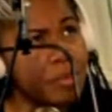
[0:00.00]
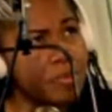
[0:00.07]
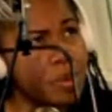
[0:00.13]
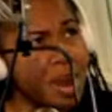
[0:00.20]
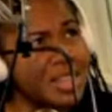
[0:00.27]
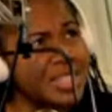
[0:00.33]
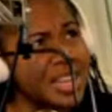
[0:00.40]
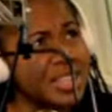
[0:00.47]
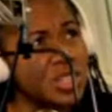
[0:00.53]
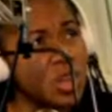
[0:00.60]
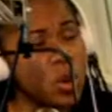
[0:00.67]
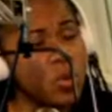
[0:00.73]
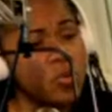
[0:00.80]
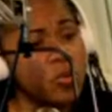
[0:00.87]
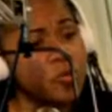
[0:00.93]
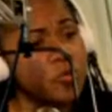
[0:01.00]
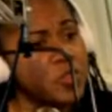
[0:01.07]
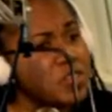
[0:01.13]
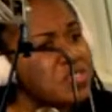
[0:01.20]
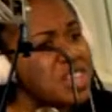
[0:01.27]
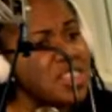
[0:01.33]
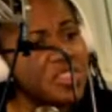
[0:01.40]
processed over
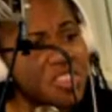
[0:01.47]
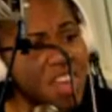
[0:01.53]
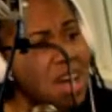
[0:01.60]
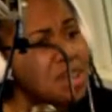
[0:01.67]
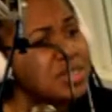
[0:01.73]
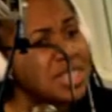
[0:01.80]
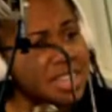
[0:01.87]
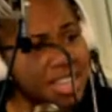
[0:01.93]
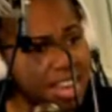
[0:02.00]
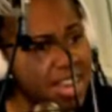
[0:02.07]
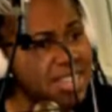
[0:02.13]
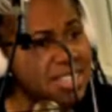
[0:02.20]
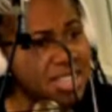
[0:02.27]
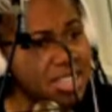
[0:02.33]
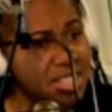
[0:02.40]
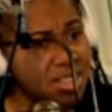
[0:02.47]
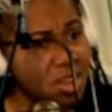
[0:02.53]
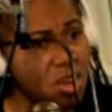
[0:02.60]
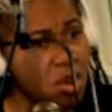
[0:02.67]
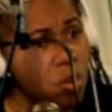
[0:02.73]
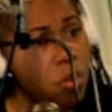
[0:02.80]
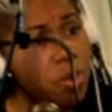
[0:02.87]
50,000 cases
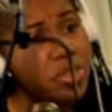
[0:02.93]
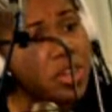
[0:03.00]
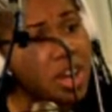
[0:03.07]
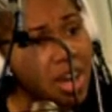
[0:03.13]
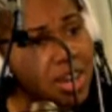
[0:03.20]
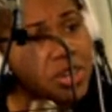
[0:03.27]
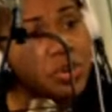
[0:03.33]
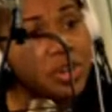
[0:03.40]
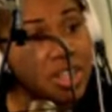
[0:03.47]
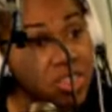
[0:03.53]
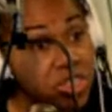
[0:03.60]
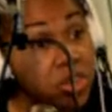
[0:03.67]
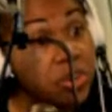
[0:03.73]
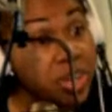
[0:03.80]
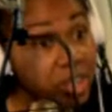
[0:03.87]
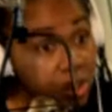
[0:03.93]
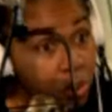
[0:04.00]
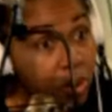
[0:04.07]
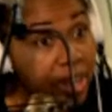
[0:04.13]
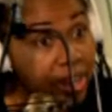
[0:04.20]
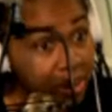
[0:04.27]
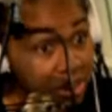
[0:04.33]
with 130
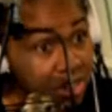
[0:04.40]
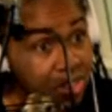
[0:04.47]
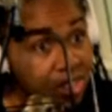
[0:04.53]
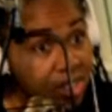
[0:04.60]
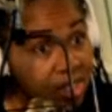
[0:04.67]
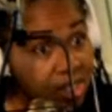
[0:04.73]
lawyers.